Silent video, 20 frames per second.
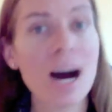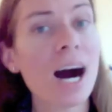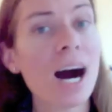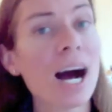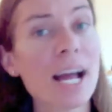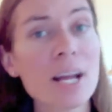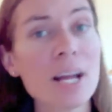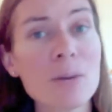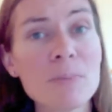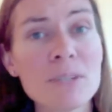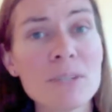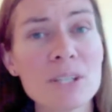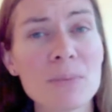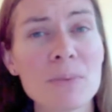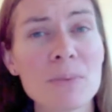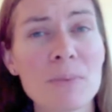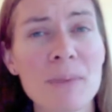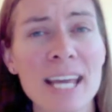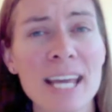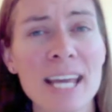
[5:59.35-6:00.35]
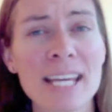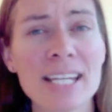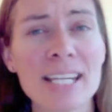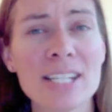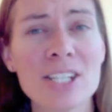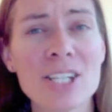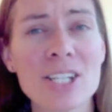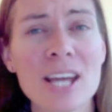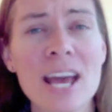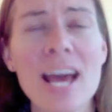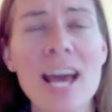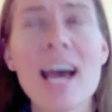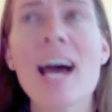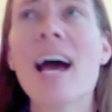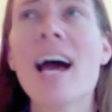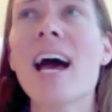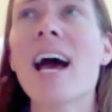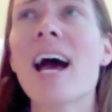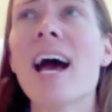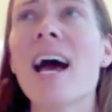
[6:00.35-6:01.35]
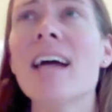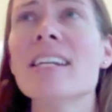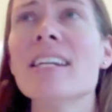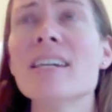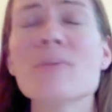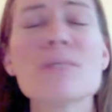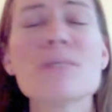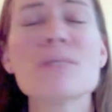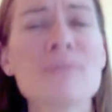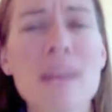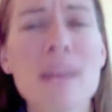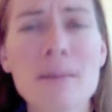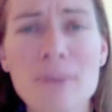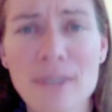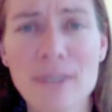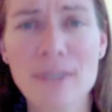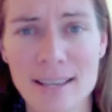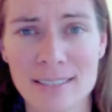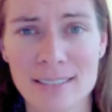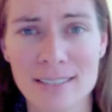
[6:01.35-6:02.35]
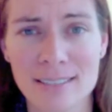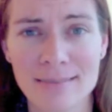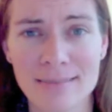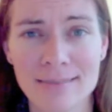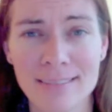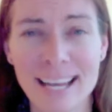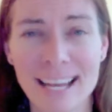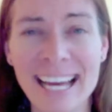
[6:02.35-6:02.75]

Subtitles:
I opened up the page and I was flabbergasted.